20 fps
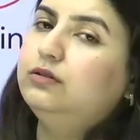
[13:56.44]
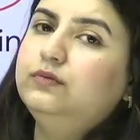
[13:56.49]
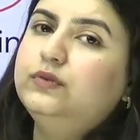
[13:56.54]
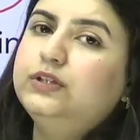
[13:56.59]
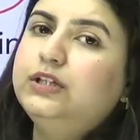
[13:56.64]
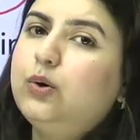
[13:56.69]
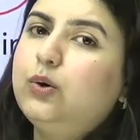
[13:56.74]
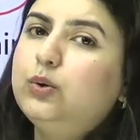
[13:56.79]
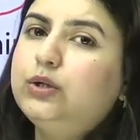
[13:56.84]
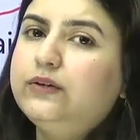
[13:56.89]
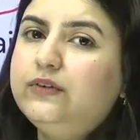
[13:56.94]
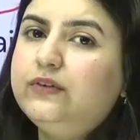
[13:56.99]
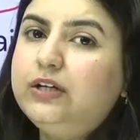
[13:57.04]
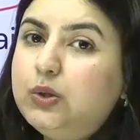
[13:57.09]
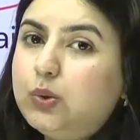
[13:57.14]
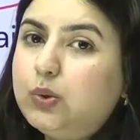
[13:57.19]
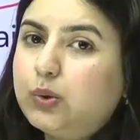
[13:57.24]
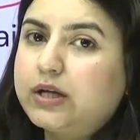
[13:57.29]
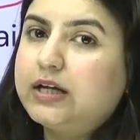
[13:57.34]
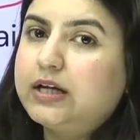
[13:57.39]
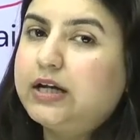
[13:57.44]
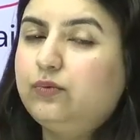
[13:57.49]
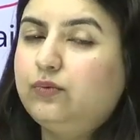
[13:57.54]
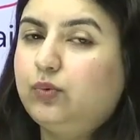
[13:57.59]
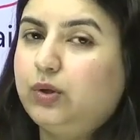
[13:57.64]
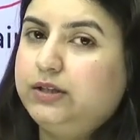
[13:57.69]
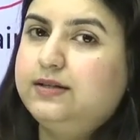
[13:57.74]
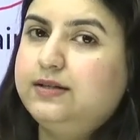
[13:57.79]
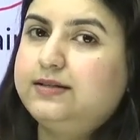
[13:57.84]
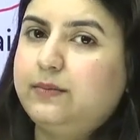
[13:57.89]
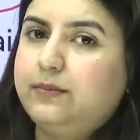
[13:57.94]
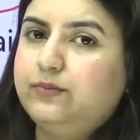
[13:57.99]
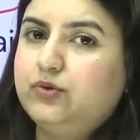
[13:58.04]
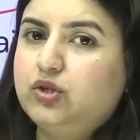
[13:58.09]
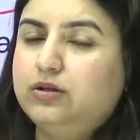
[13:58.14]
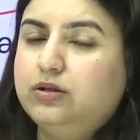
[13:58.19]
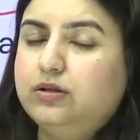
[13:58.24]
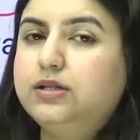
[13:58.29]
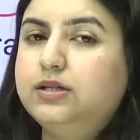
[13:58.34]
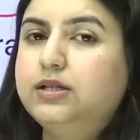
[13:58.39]
without even looking at what the
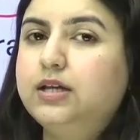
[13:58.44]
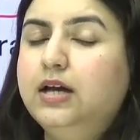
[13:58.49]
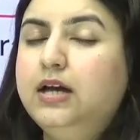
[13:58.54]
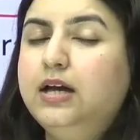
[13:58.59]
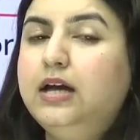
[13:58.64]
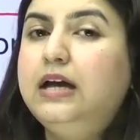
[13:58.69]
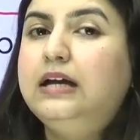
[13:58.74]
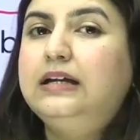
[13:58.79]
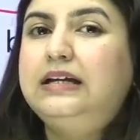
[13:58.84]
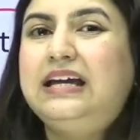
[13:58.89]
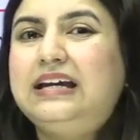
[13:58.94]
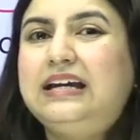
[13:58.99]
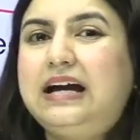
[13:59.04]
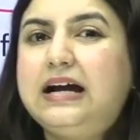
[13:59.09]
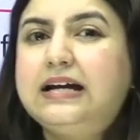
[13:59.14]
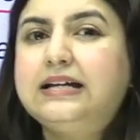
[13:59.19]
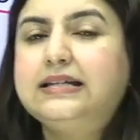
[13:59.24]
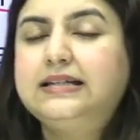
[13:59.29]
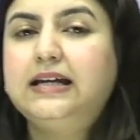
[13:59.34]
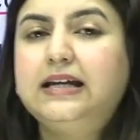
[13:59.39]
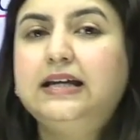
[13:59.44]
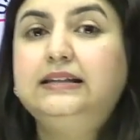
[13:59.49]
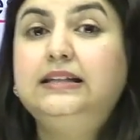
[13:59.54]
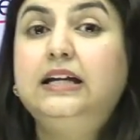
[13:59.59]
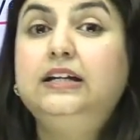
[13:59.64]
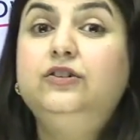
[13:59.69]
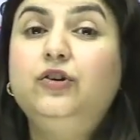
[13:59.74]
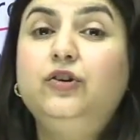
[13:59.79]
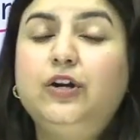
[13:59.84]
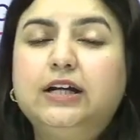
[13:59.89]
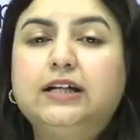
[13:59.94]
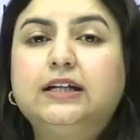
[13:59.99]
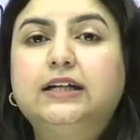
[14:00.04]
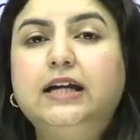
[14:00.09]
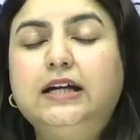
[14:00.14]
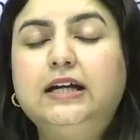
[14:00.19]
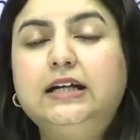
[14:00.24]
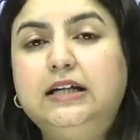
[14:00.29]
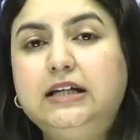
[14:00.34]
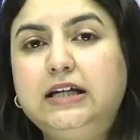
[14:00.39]
assumption is, can I say that
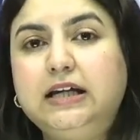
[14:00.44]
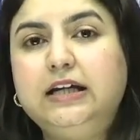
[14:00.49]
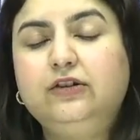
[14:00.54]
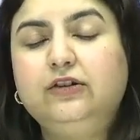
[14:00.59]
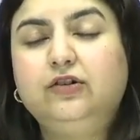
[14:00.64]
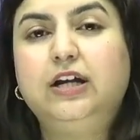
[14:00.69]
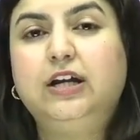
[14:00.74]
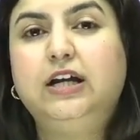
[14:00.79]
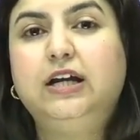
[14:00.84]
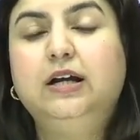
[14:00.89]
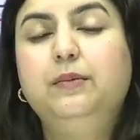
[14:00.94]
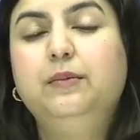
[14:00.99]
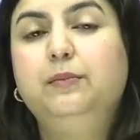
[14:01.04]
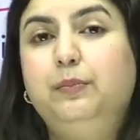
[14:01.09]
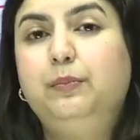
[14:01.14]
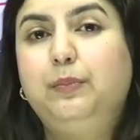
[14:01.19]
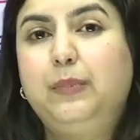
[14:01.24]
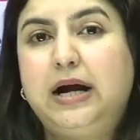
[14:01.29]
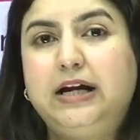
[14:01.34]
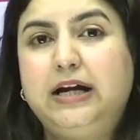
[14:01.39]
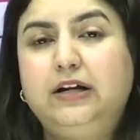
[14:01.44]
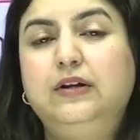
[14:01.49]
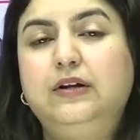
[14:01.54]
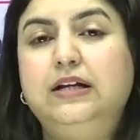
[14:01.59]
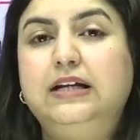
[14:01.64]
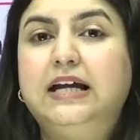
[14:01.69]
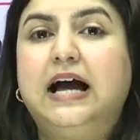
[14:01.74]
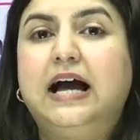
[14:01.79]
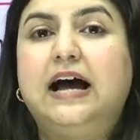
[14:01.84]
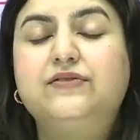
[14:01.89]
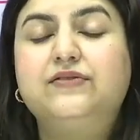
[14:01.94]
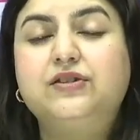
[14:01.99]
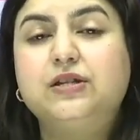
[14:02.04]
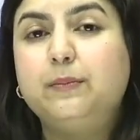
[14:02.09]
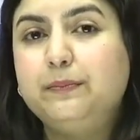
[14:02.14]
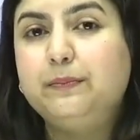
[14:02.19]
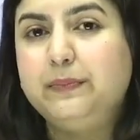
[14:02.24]
drinking green tea might really have some